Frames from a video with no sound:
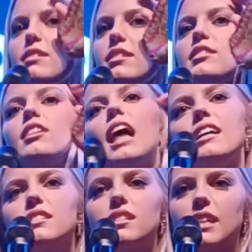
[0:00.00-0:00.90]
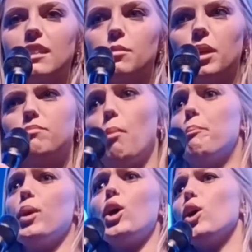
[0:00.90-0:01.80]
Still has the sentiment.
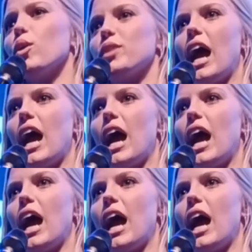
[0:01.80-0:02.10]
Boo.